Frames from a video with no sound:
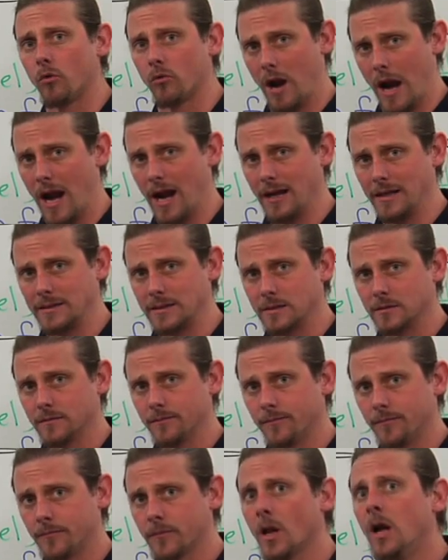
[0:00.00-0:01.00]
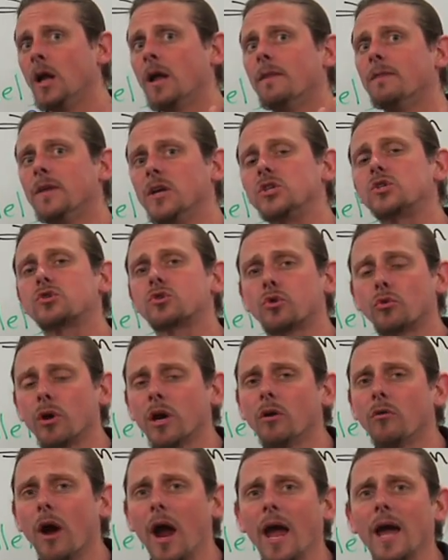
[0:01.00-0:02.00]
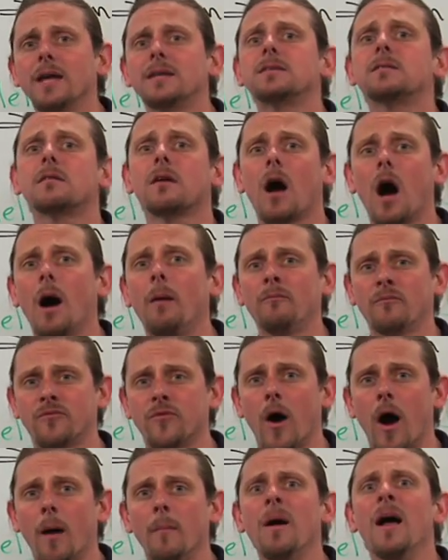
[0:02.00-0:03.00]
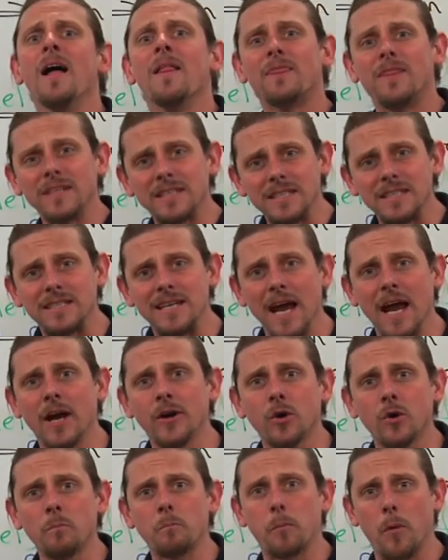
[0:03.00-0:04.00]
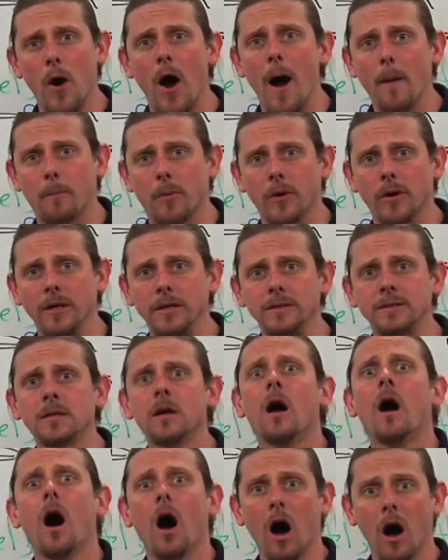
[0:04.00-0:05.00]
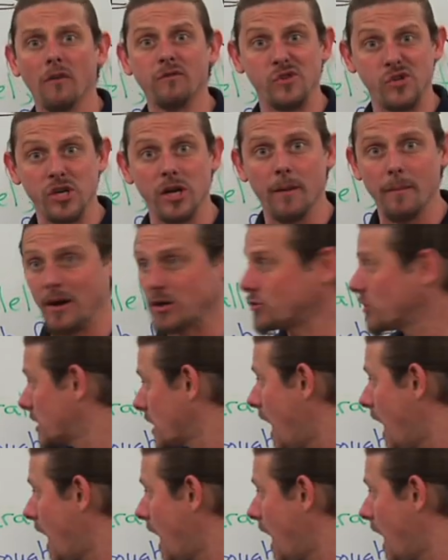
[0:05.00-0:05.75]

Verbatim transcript: rays. And these three rays come from the standard properties of geometric